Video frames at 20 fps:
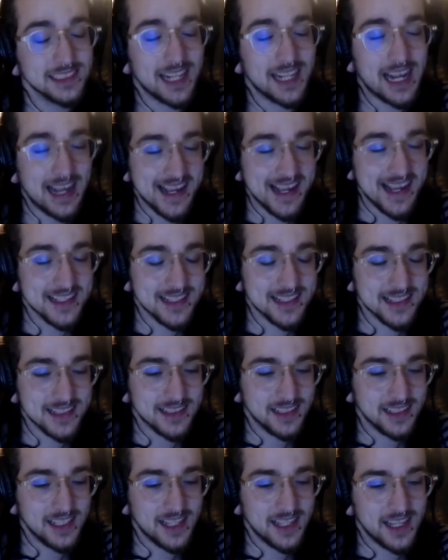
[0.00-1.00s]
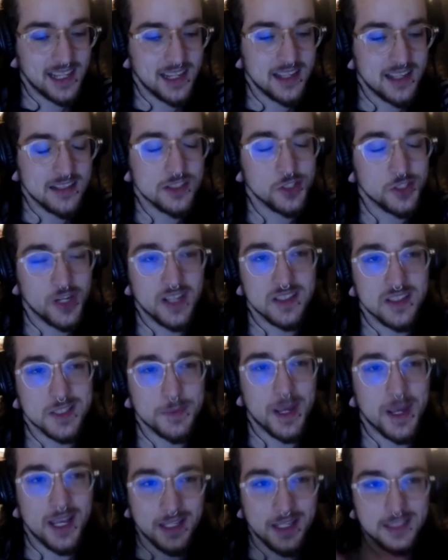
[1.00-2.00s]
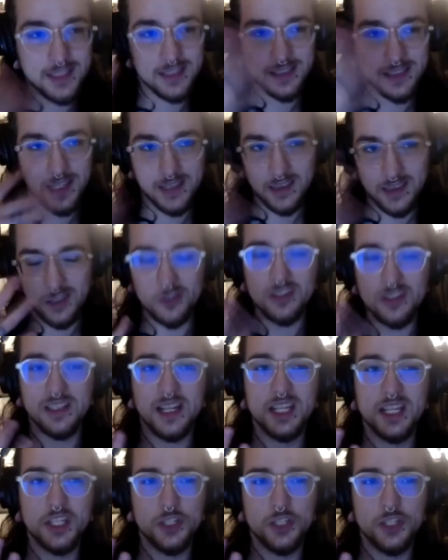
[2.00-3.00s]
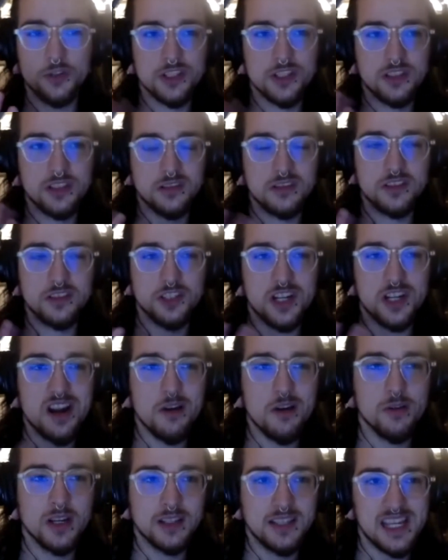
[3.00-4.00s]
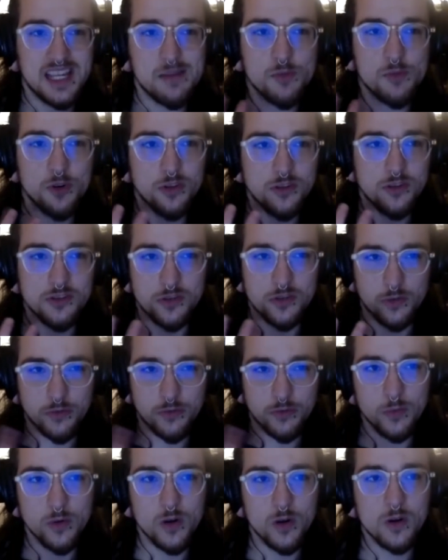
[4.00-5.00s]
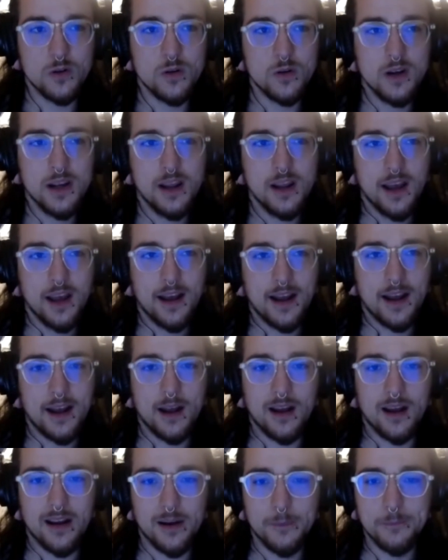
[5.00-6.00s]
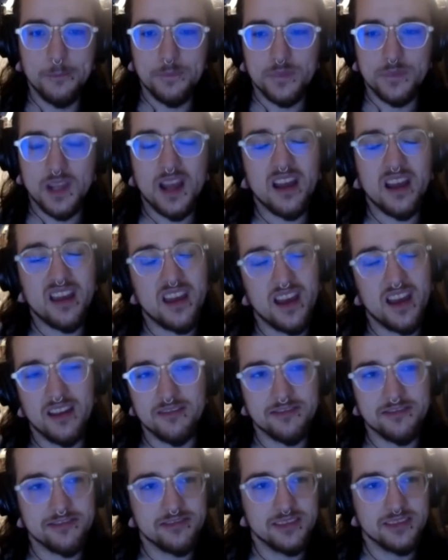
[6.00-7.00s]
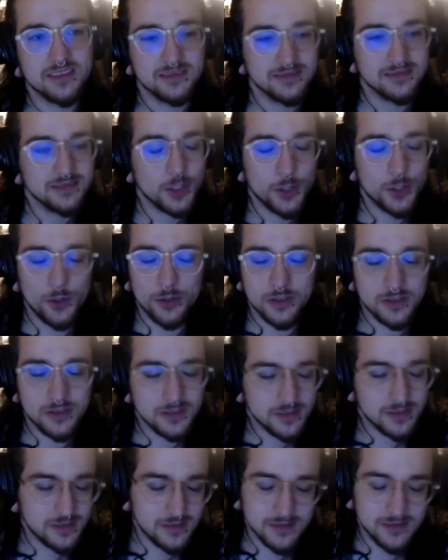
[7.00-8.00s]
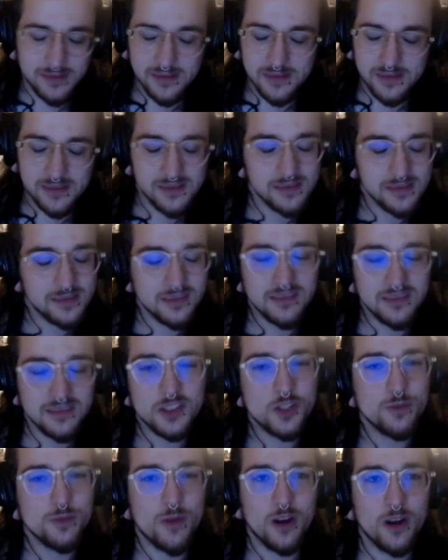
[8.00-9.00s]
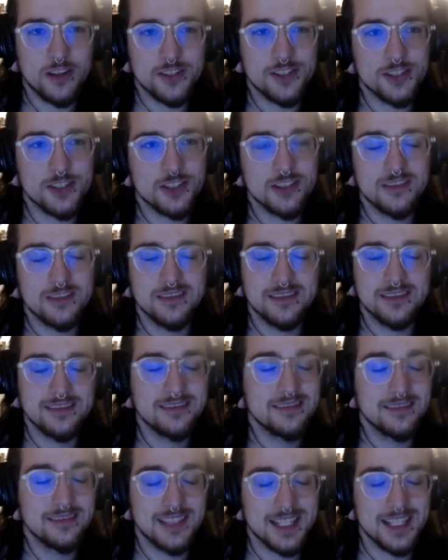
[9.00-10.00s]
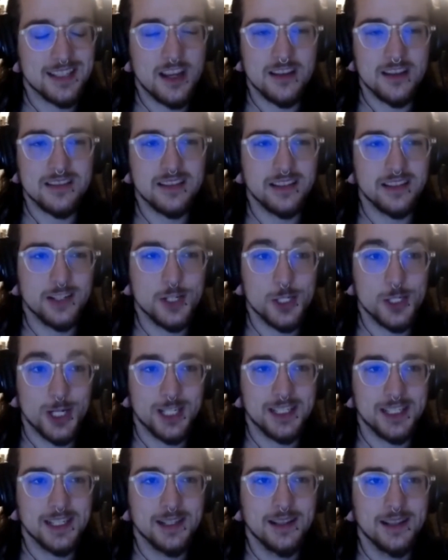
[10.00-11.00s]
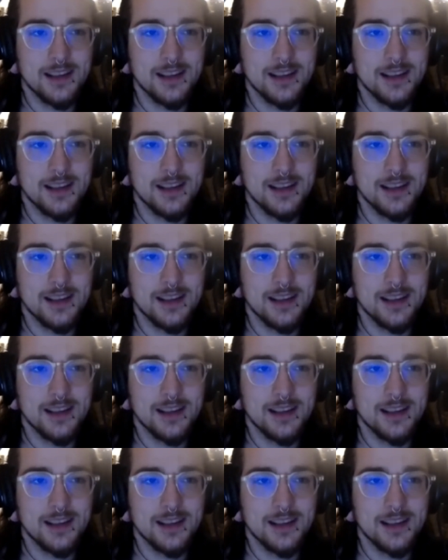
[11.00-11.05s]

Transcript: As a trans masc that look like your generic gamer surfer bro, I have heard too much disgusting shit.